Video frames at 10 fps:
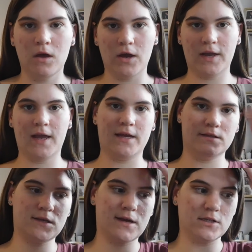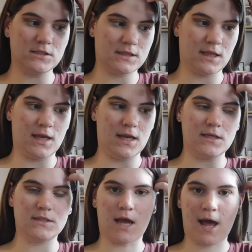Okay, so I just
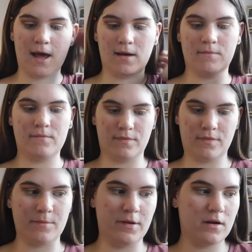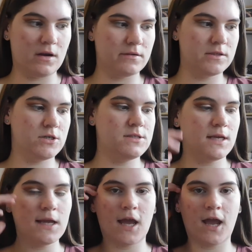cleaned the mirror I was
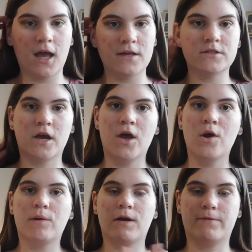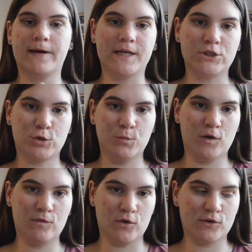using and we are ready to
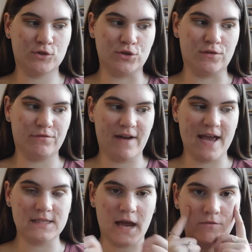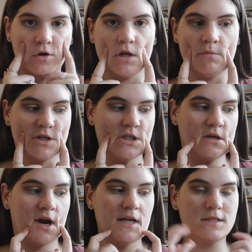move on to the face. I've already
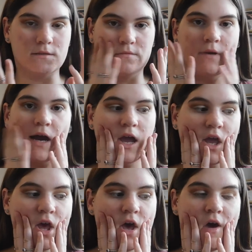moisturized my